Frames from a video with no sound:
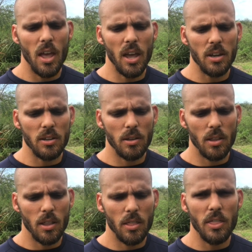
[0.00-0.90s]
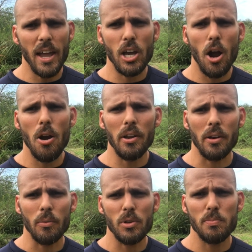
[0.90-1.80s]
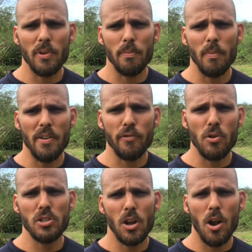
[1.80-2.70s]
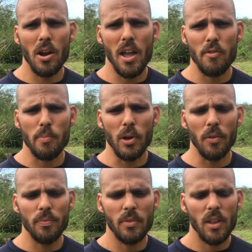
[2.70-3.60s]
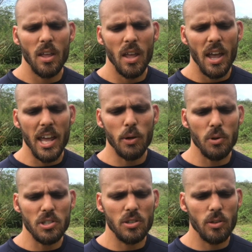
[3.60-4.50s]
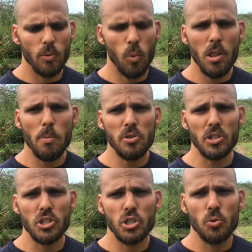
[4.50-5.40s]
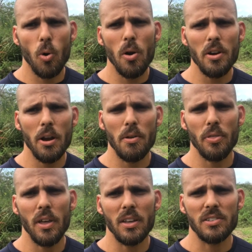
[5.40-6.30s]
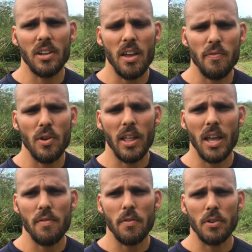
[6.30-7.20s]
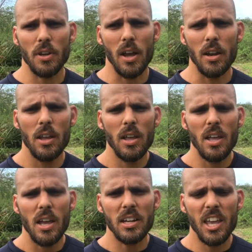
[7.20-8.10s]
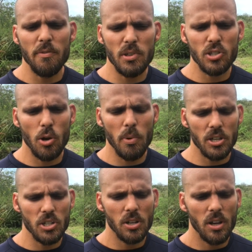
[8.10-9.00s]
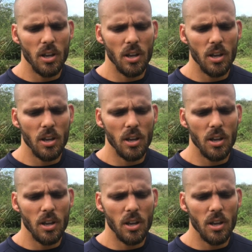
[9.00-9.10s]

and that garden was my first garden I ever built, and it was one of the most extraordinary things that I feel like I've ever done. It gave me so much